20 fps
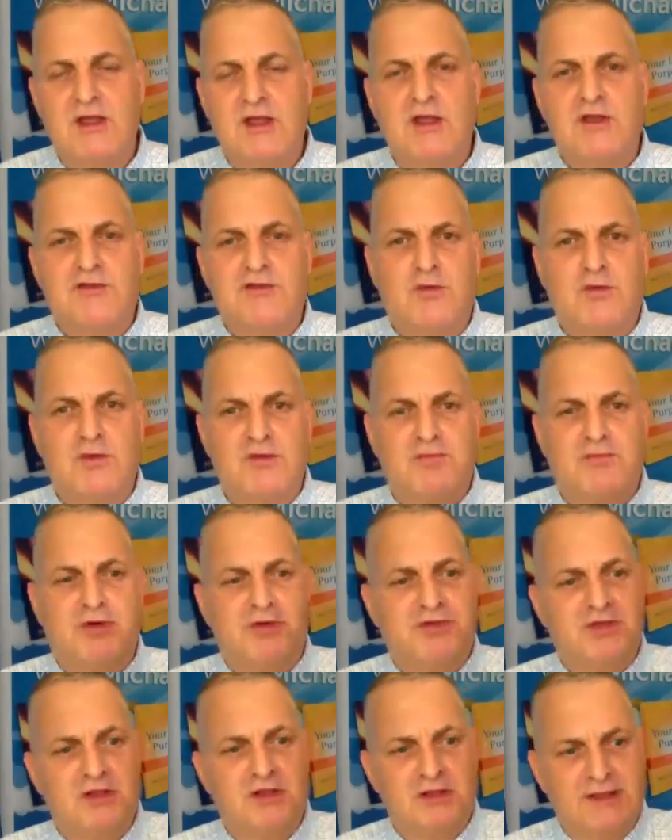So we put
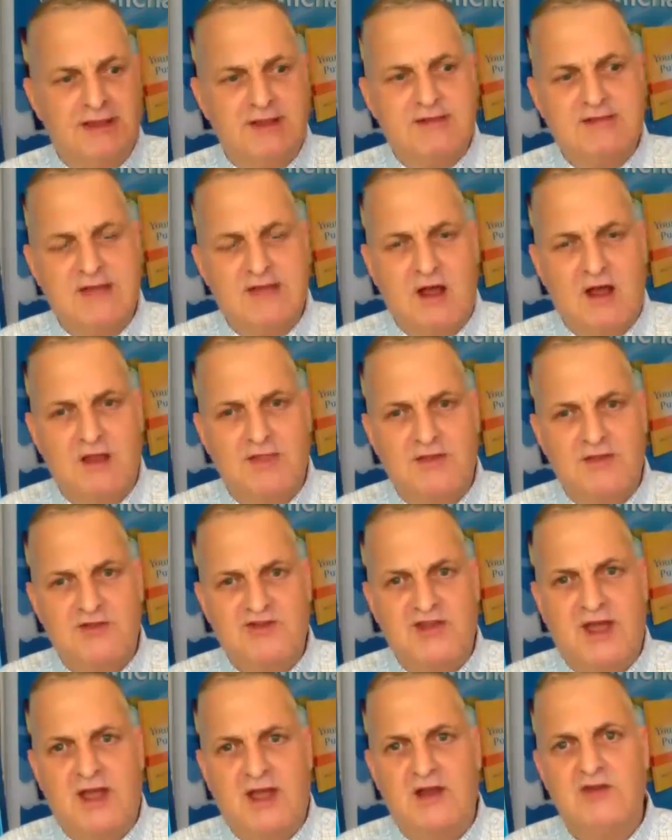the link down in the
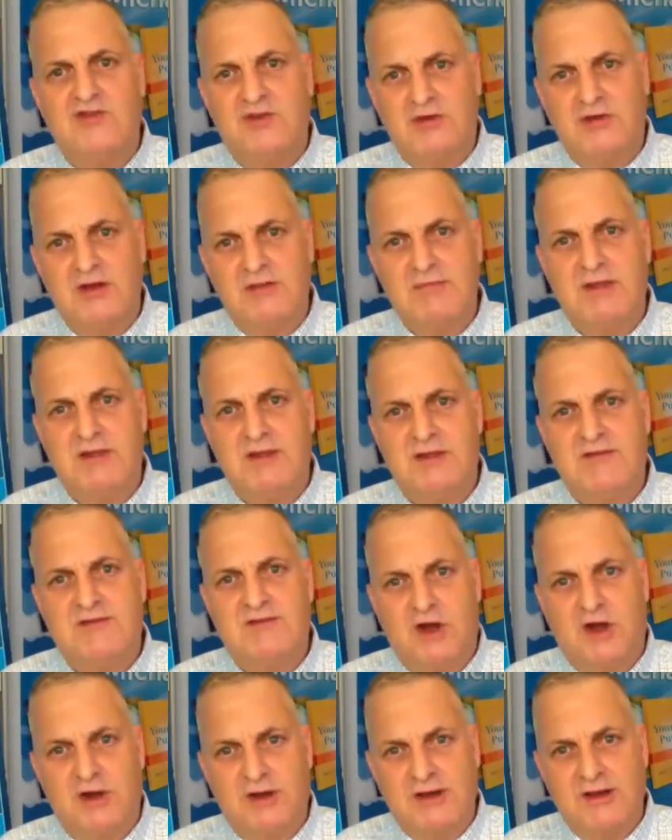chat. Join me
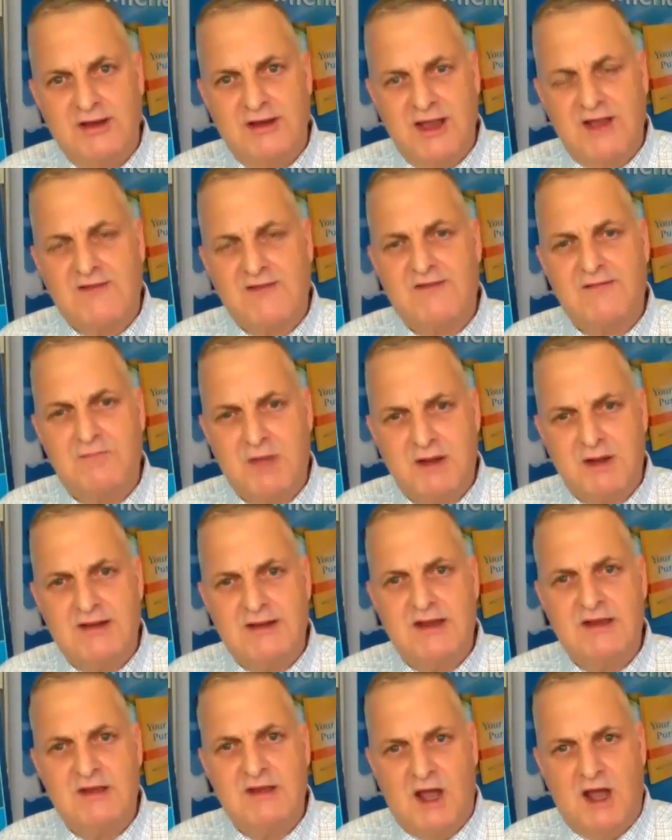starting next
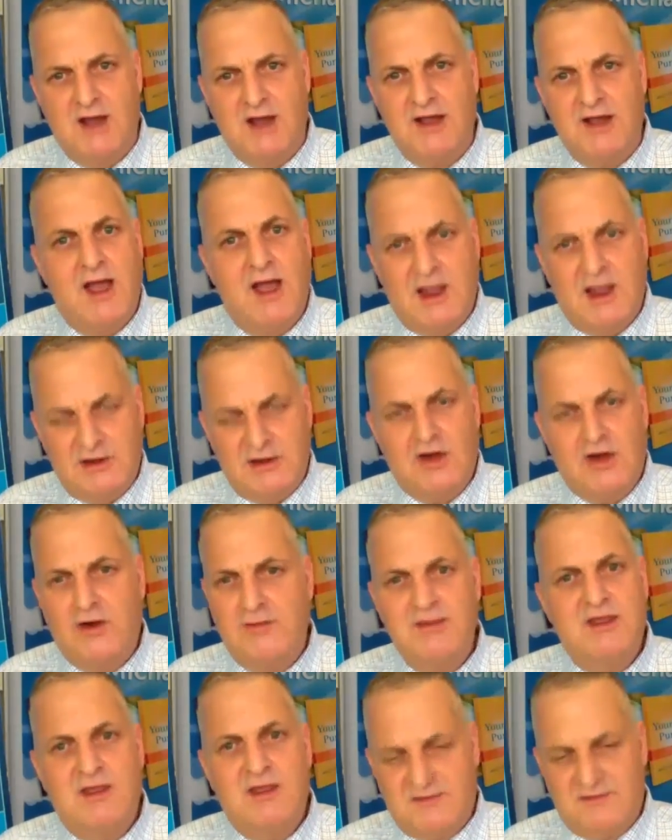Monday, 9. I
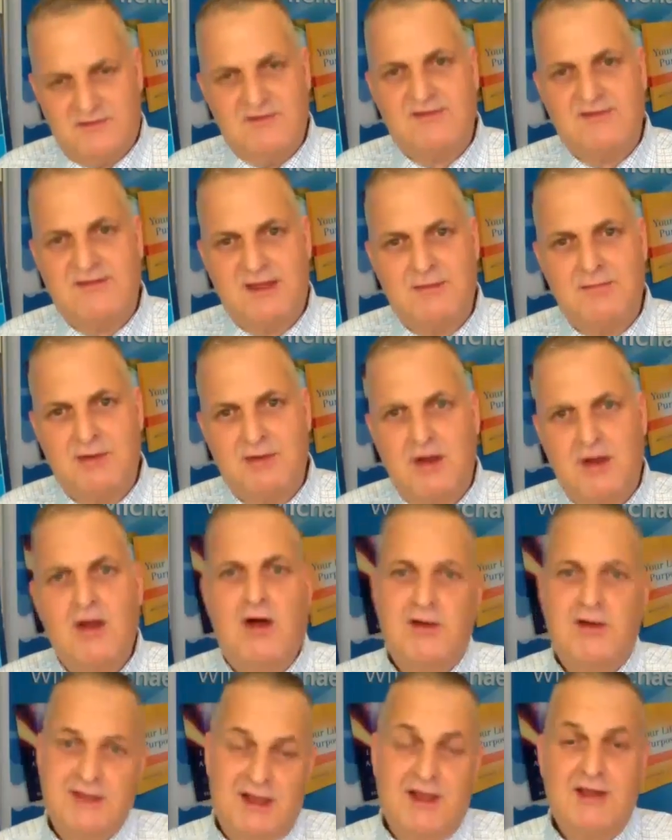know, it's December.
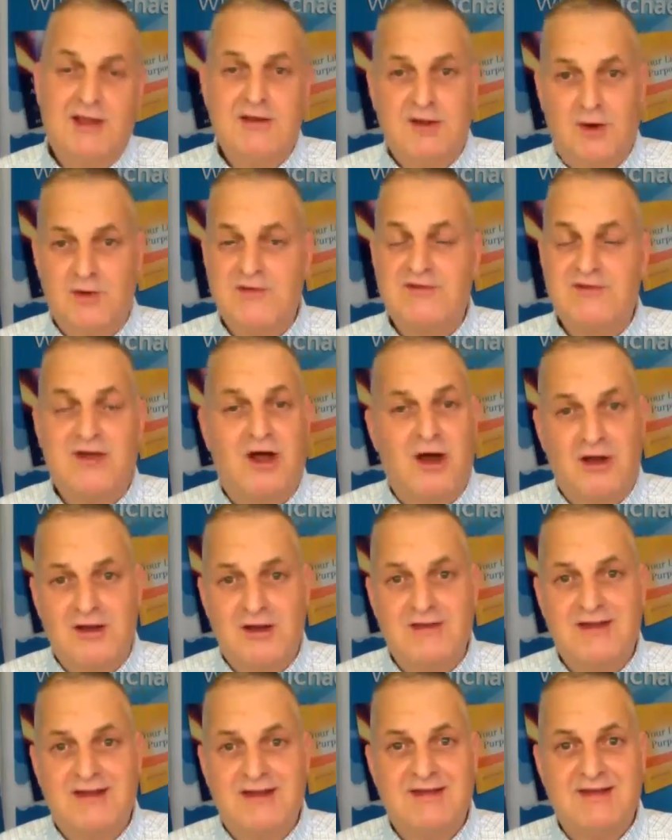Yeah, I know it's the
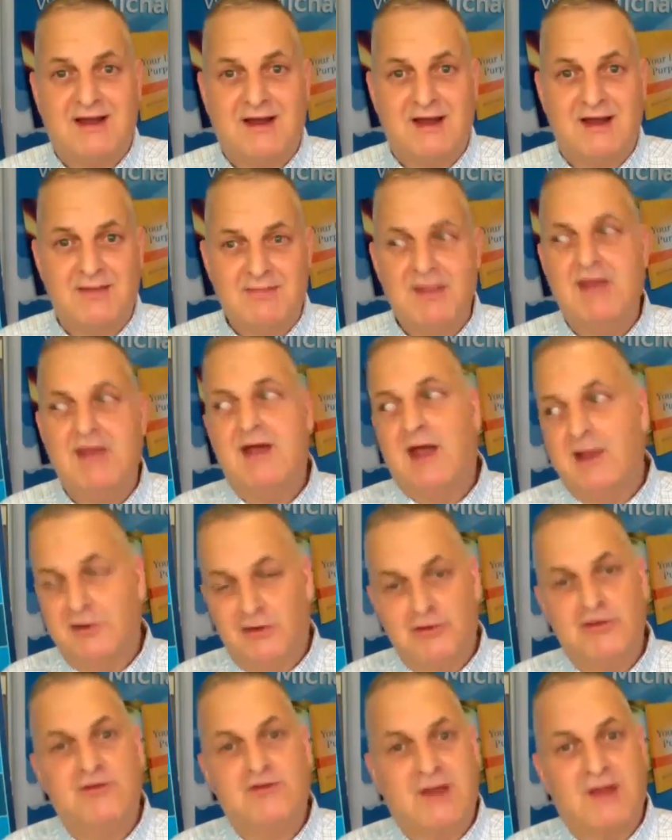holiday time. I know
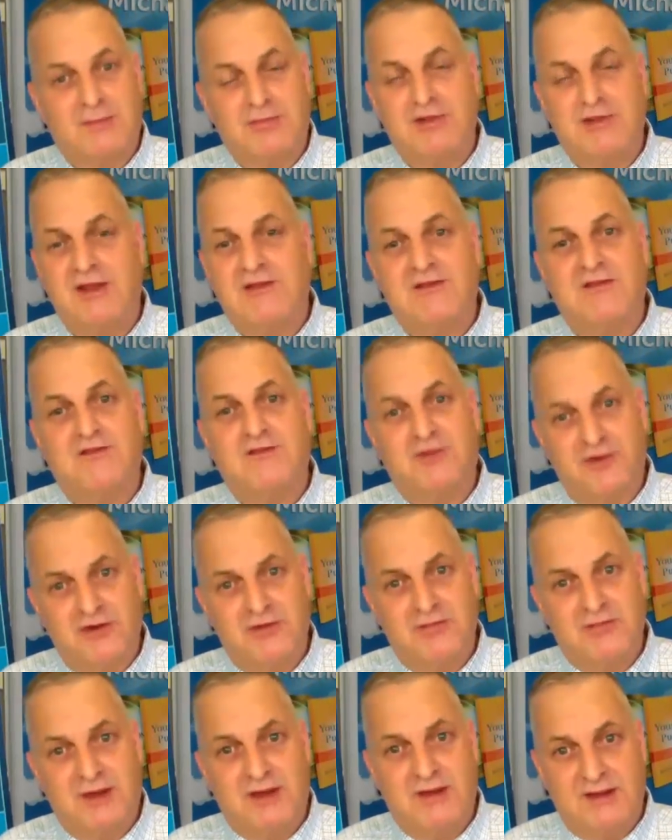you've got places for your
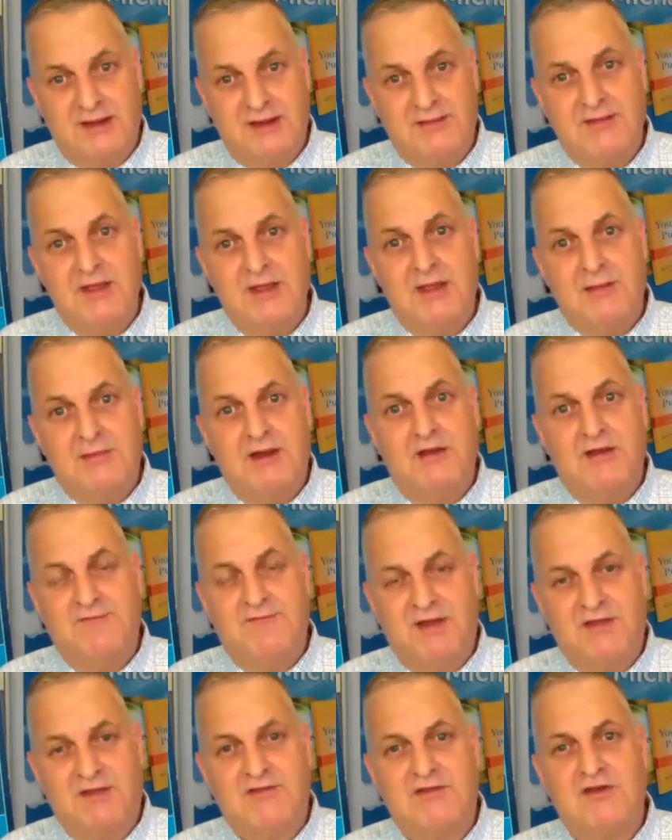money, but
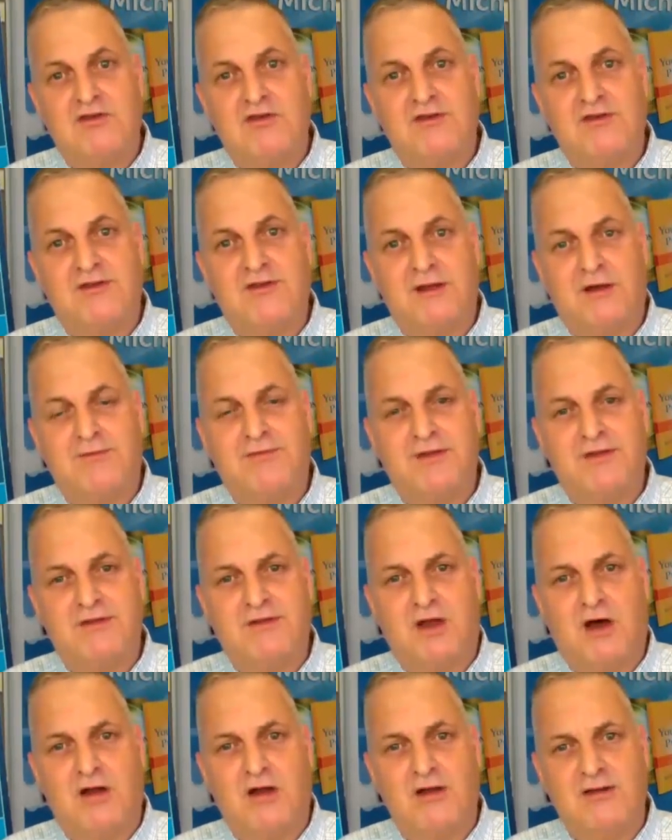invest in yourself this
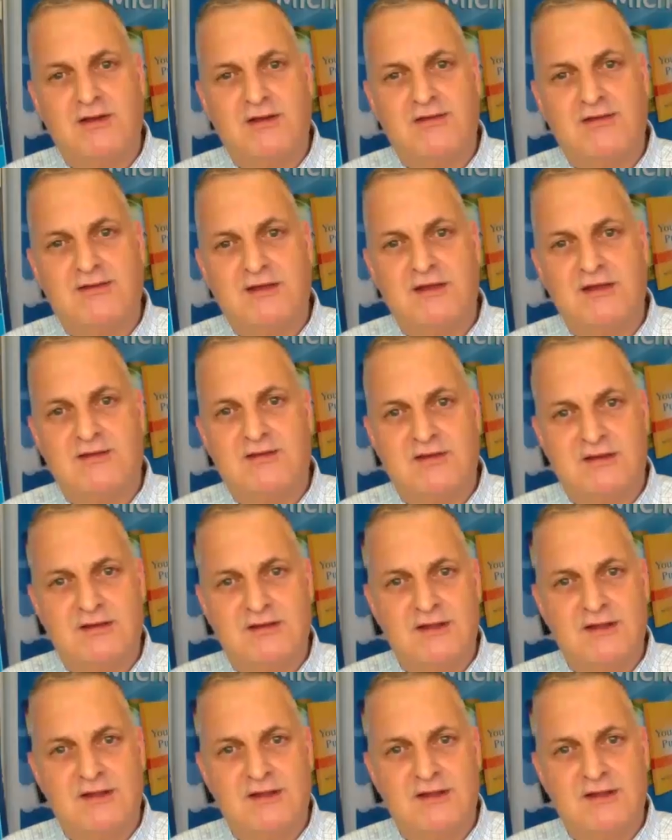holiday season